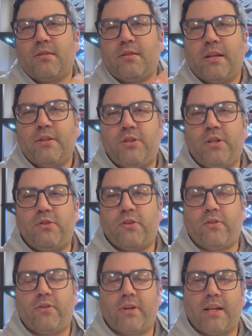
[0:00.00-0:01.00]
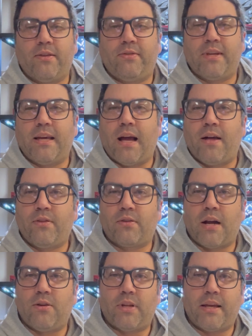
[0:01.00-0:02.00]
And she just is going to sit on the
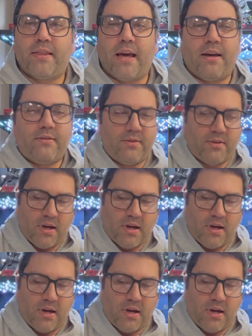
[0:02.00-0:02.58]
ground like that.